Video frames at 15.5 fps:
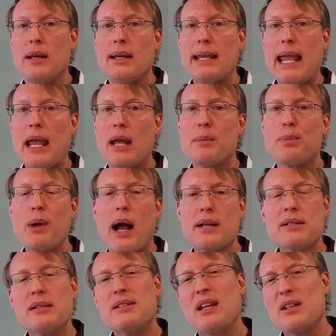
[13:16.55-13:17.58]
Canned
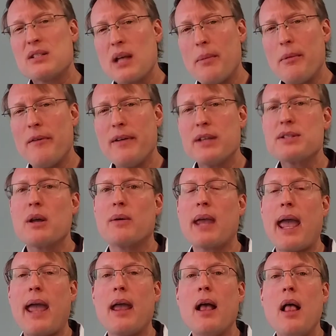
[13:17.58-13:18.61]
processing, some of it's
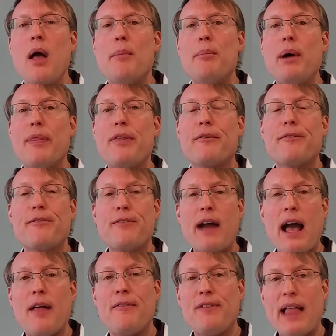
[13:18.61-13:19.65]
okay, but the
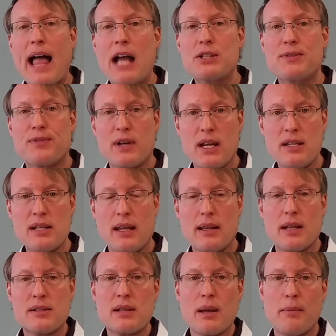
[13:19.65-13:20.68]
flash freezing
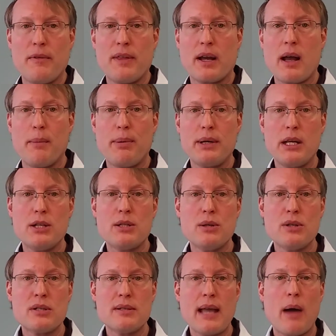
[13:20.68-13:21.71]
that some of the companies
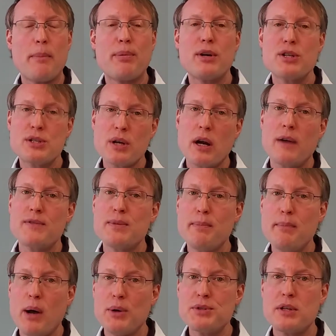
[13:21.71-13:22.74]
use now preserves
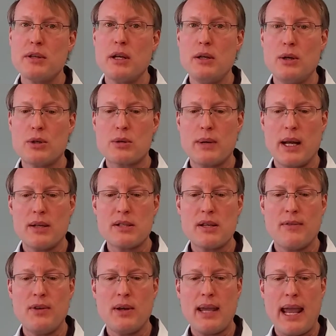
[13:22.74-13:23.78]
most of the nutrients
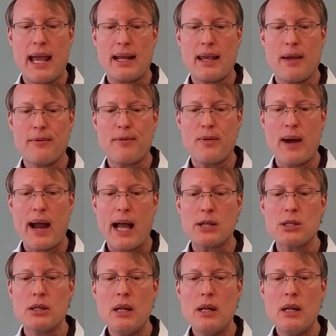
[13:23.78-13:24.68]
if you can't get fresh.